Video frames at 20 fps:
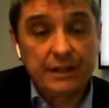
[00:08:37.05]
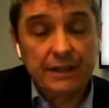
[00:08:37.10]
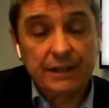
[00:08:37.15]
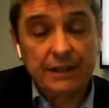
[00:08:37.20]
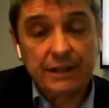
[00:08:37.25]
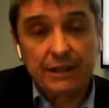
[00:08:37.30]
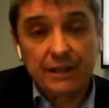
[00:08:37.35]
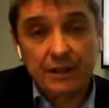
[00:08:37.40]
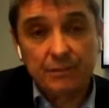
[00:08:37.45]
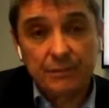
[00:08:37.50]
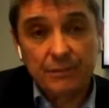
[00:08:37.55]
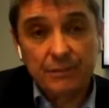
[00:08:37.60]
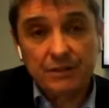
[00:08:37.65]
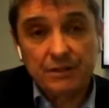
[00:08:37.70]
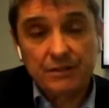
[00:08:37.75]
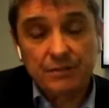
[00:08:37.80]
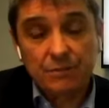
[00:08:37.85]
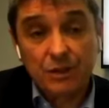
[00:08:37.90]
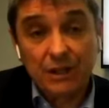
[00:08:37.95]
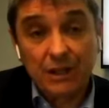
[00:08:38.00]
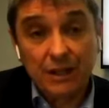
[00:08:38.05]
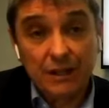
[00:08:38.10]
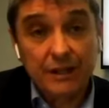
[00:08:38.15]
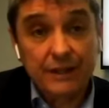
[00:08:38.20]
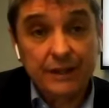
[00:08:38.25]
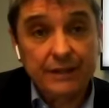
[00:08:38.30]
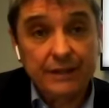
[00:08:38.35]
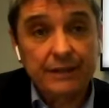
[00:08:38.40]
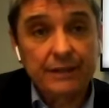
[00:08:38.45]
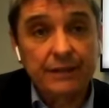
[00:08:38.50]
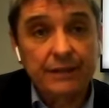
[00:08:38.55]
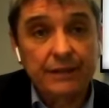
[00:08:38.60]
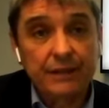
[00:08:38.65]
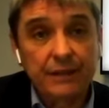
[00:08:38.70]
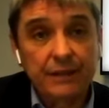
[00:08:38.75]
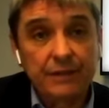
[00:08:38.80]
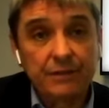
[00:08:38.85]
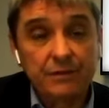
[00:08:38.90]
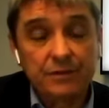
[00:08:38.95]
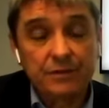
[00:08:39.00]
economics we like
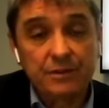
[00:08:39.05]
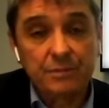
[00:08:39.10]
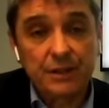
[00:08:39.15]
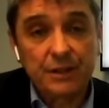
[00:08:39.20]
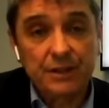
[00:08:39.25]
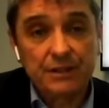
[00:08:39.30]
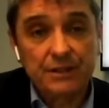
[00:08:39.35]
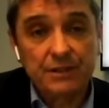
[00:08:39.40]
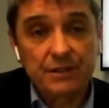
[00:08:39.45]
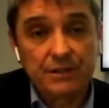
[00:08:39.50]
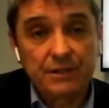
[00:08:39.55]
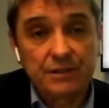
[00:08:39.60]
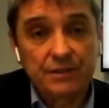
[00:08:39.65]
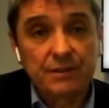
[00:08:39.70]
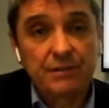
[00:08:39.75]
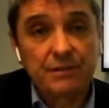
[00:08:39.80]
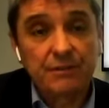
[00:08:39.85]
in those spaces.